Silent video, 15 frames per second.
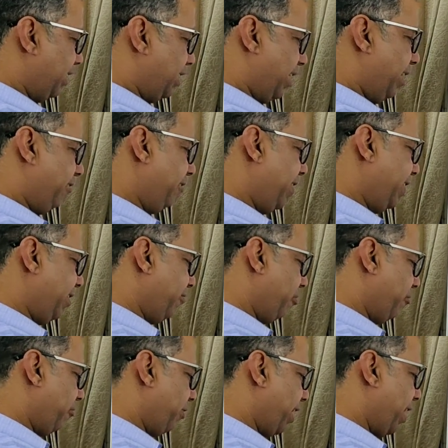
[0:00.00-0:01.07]
derivative
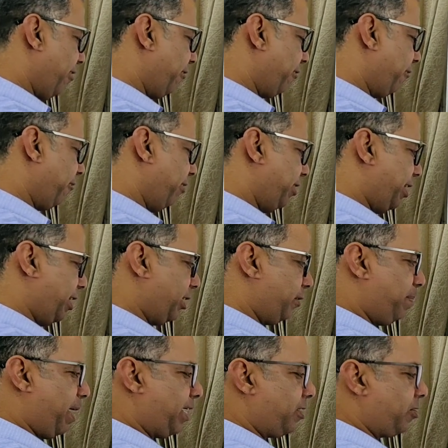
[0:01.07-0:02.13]
of F with
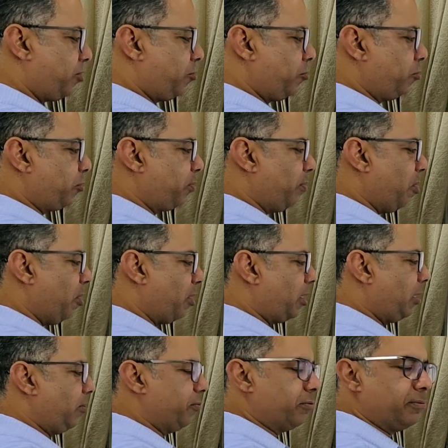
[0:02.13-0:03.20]
respect to
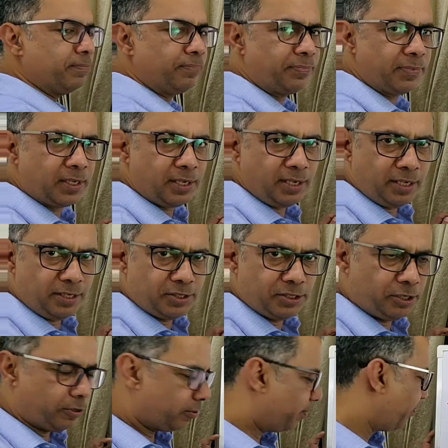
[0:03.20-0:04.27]
small q is
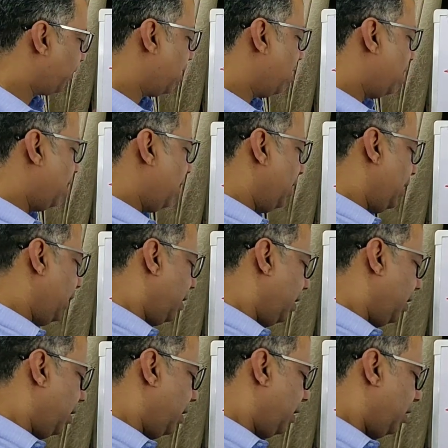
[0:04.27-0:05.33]
0.
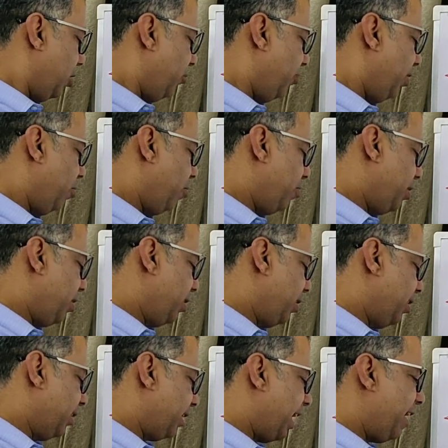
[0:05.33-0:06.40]
You will notice
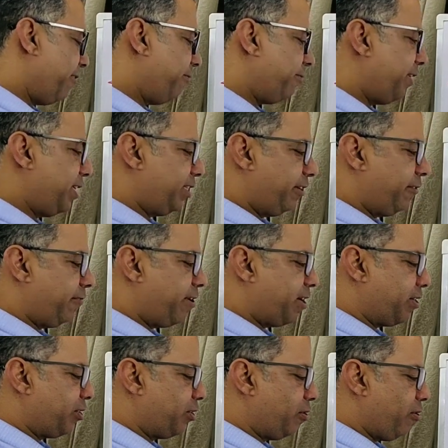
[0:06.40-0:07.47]
this F is a
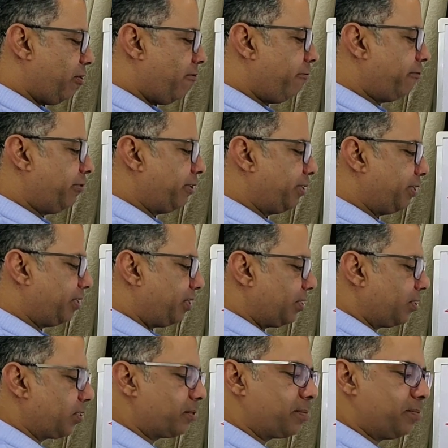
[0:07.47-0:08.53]
function of
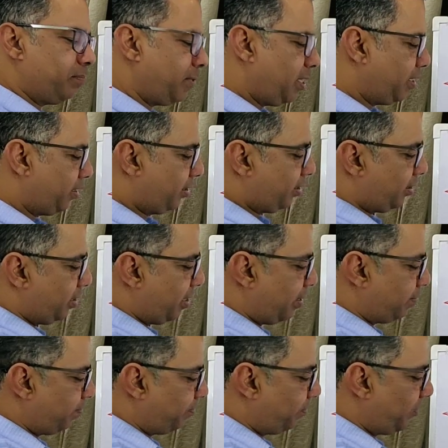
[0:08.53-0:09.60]
this
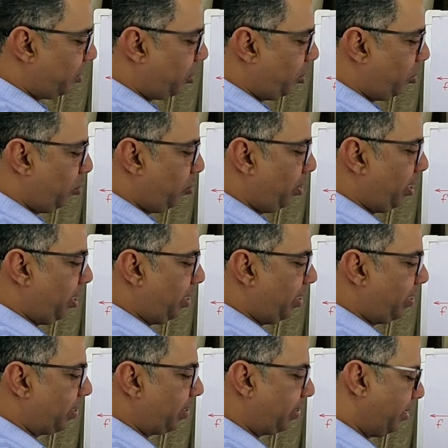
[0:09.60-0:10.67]
q
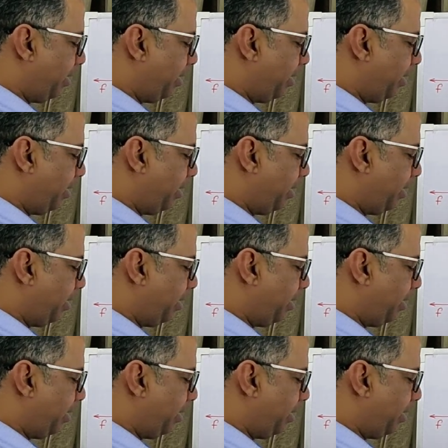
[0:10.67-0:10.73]
here